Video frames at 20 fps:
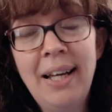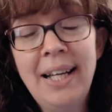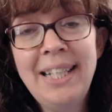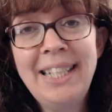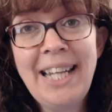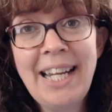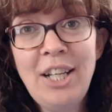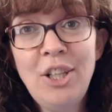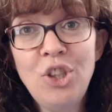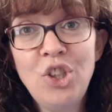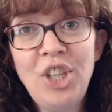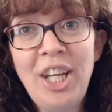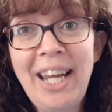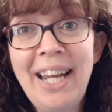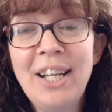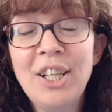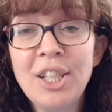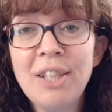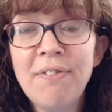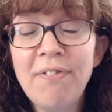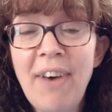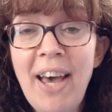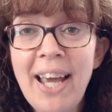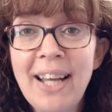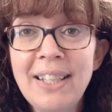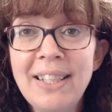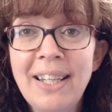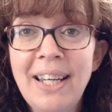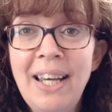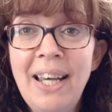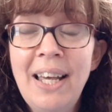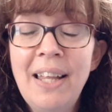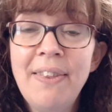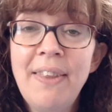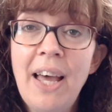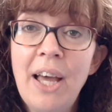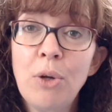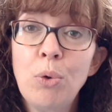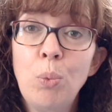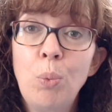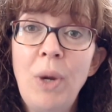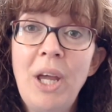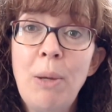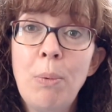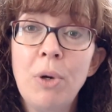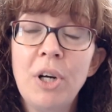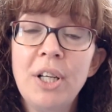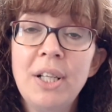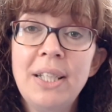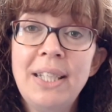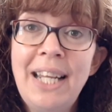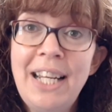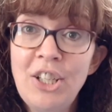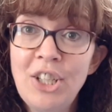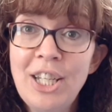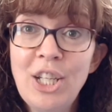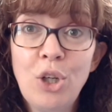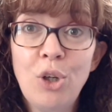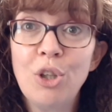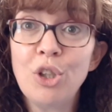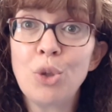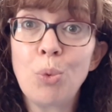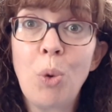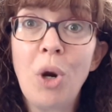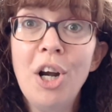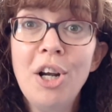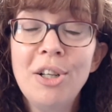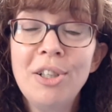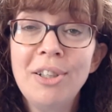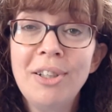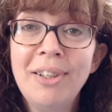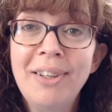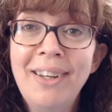didn't change the fact that we were teaching God's word,